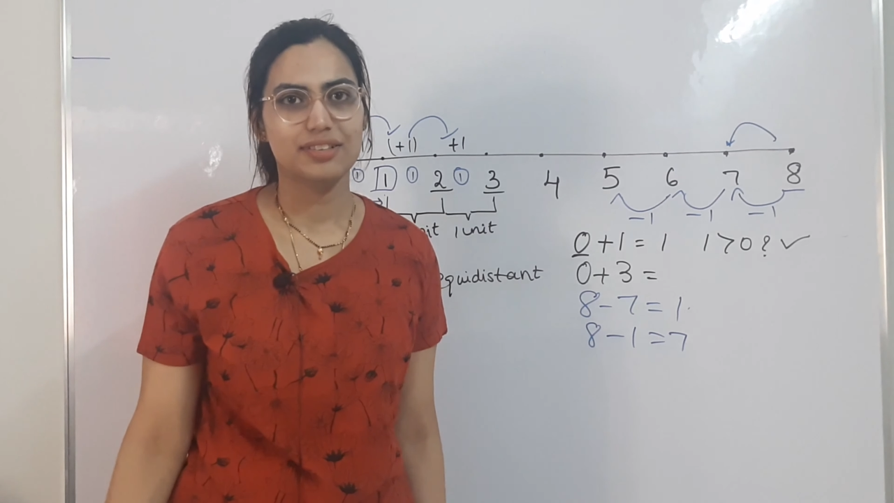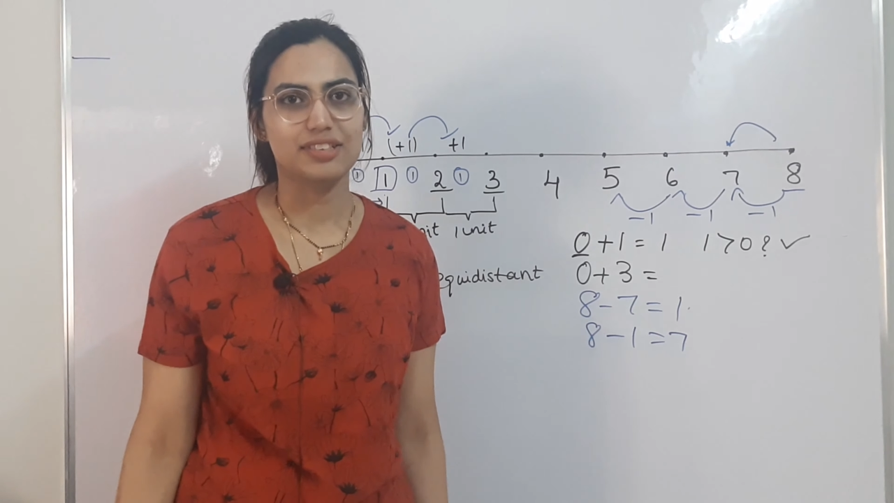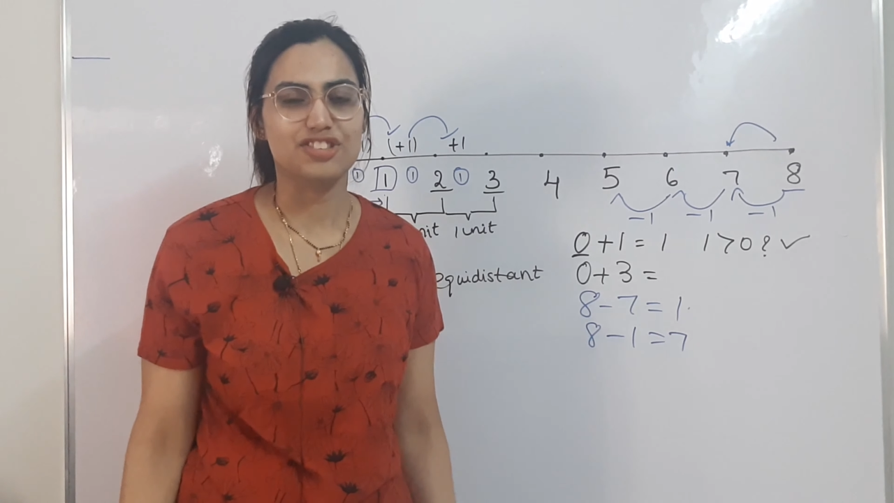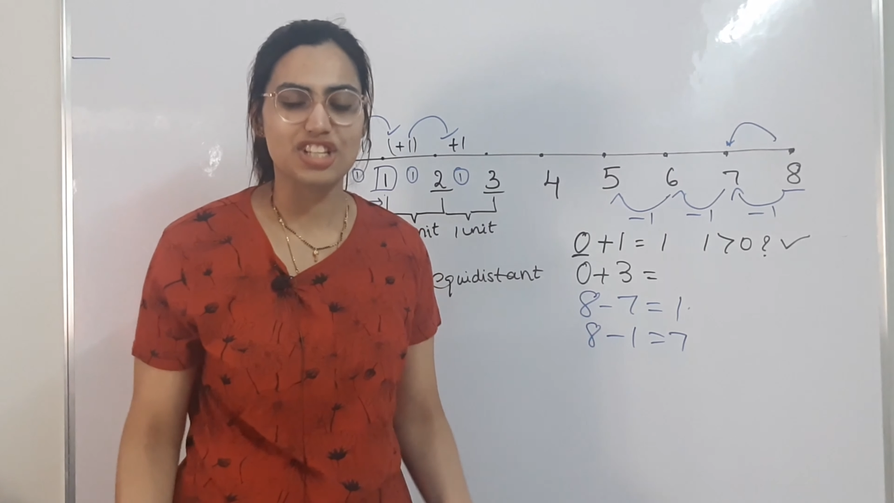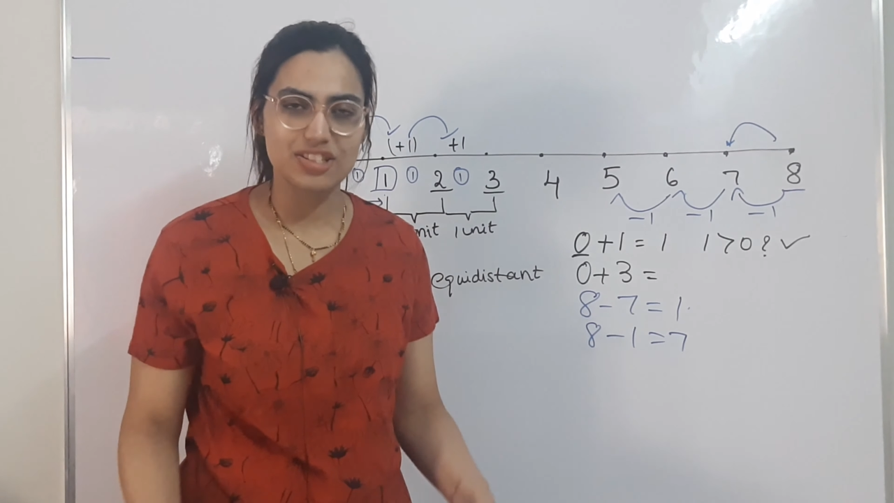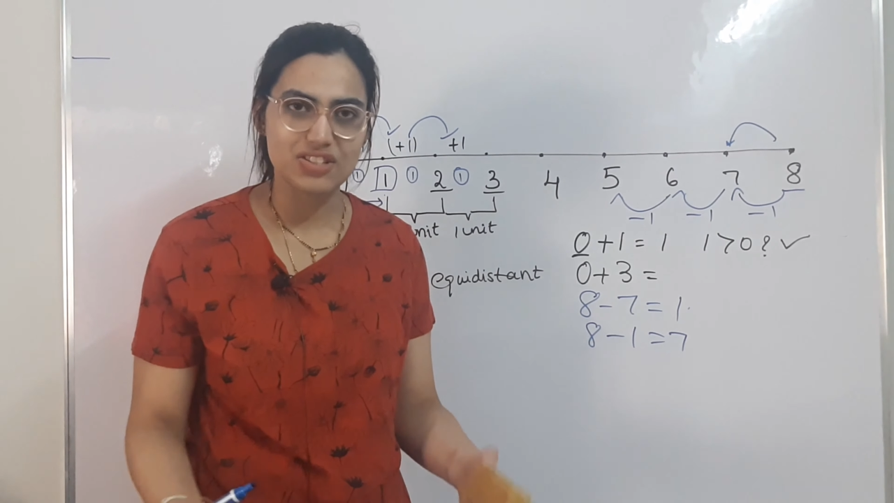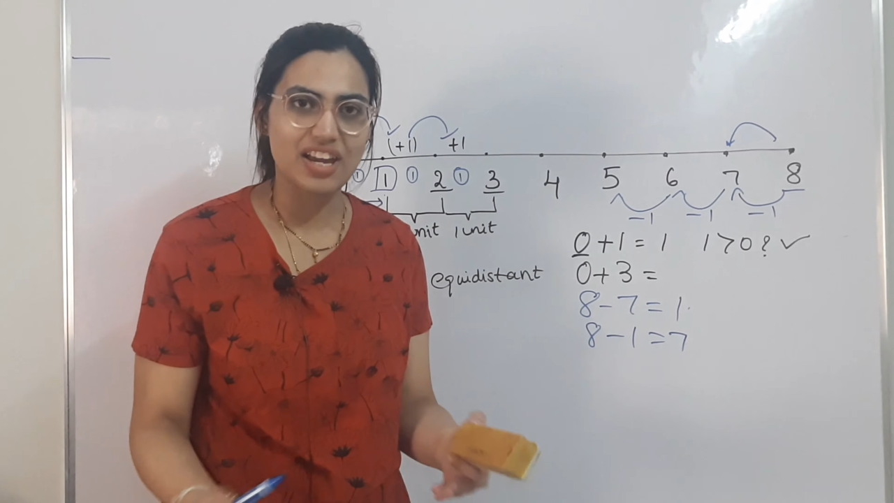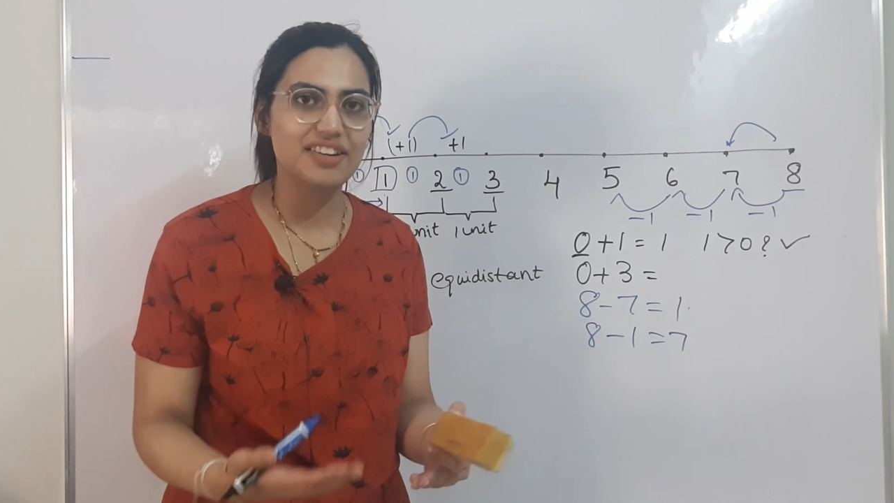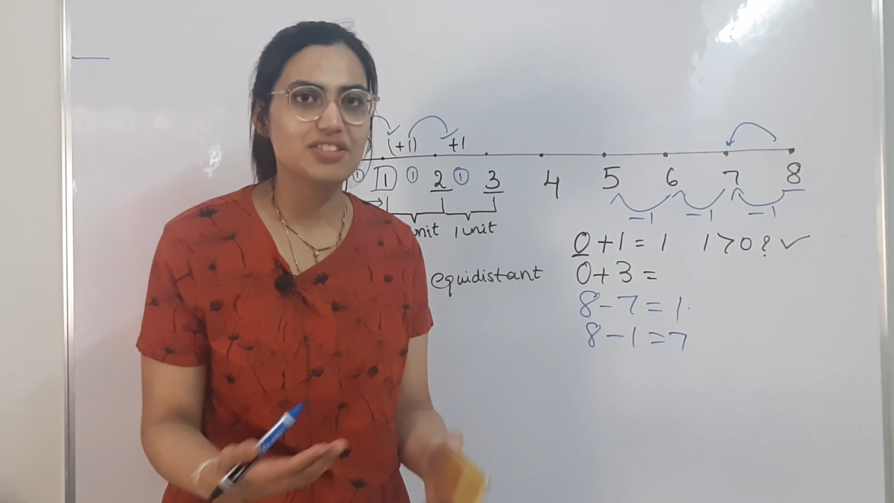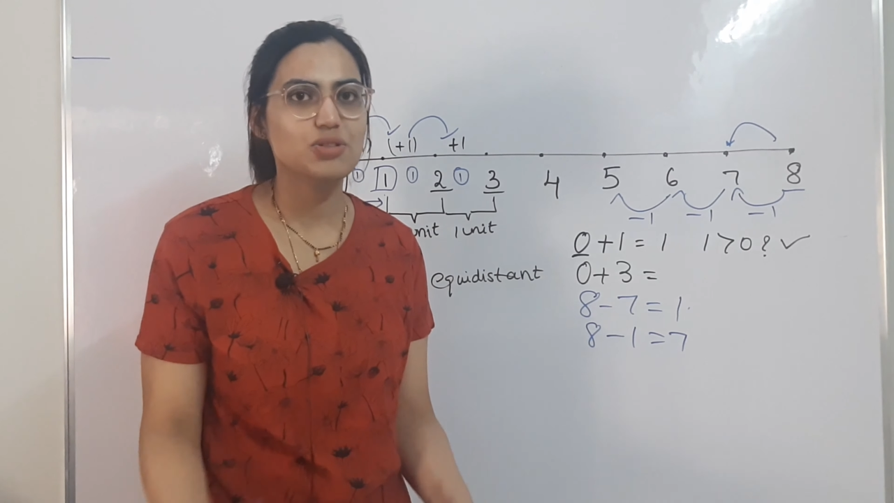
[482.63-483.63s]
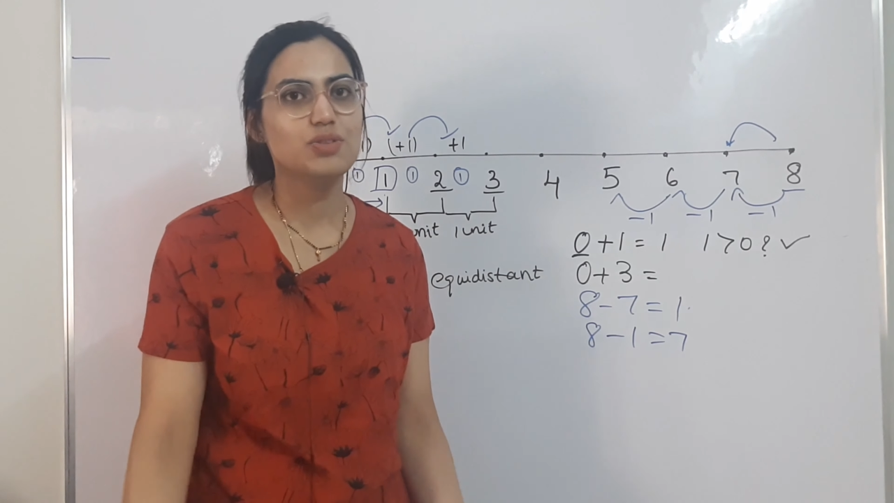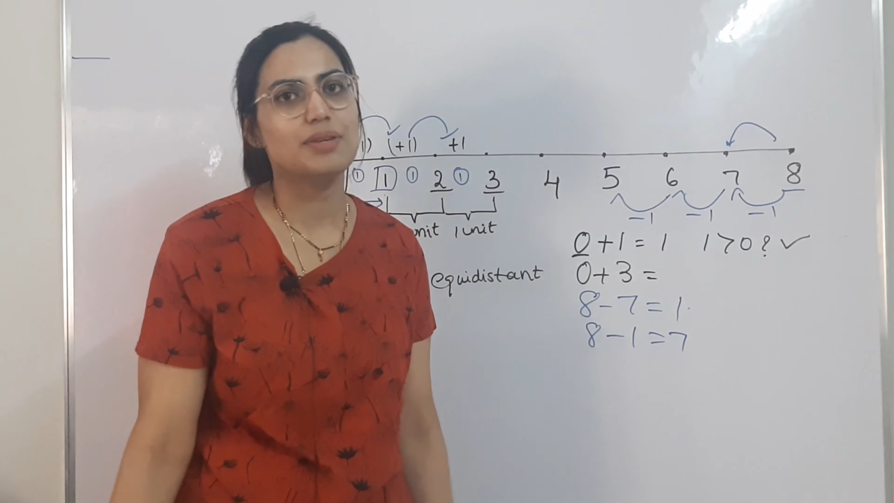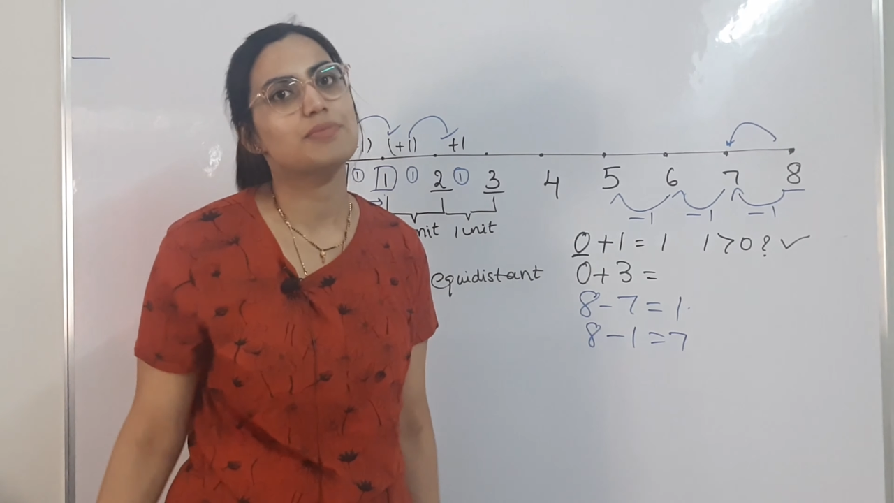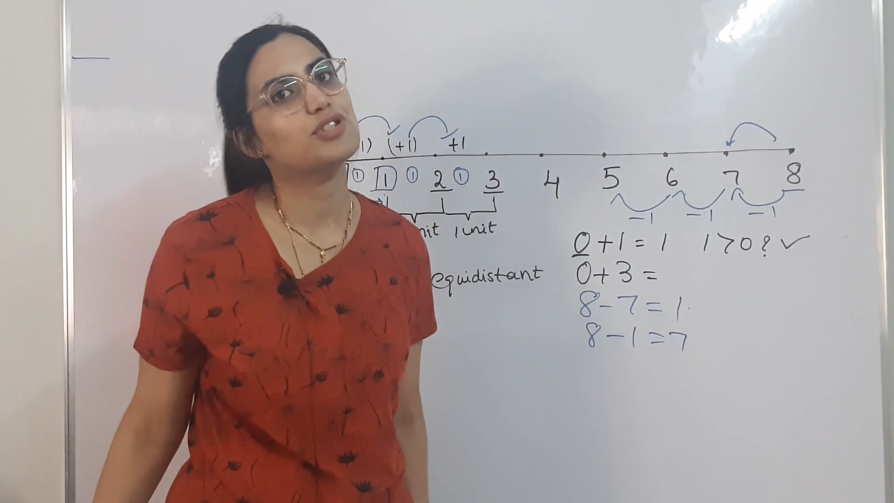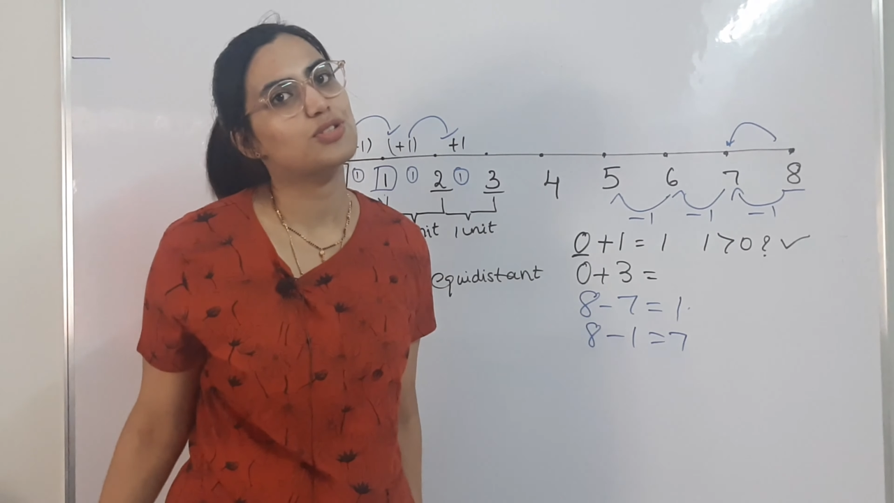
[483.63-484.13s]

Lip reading: Just adding two numbers